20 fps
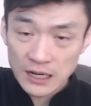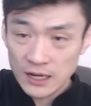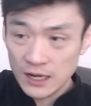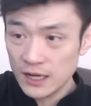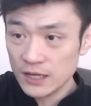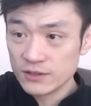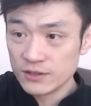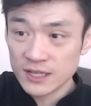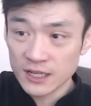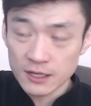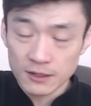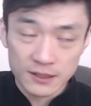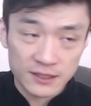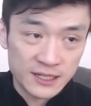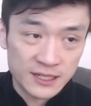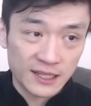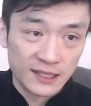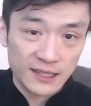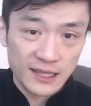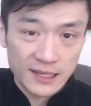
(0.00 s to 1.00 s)
you take
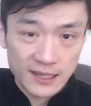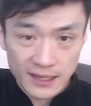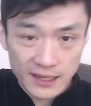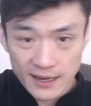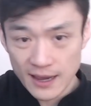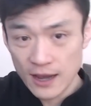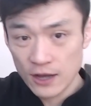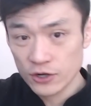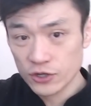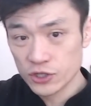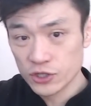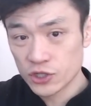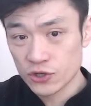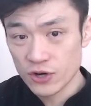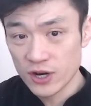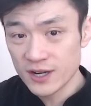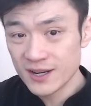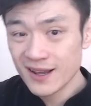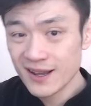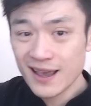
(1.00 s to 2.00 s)
a leak out on the
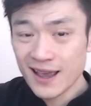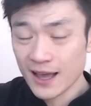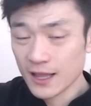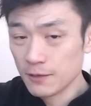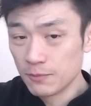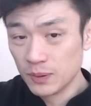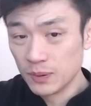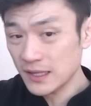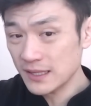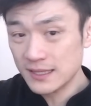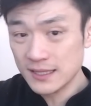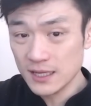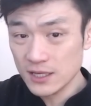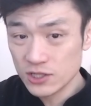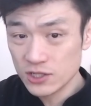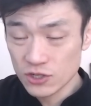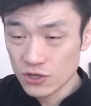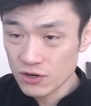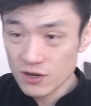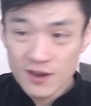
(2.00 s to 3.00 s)
street and the police
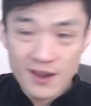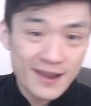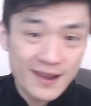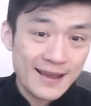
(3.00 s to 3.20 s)
sees you,